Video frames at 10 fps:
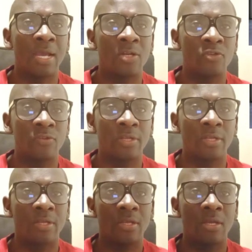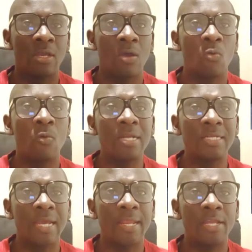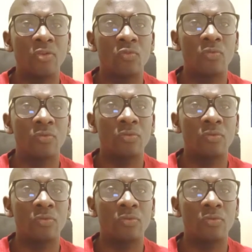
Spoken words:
country. What can I do?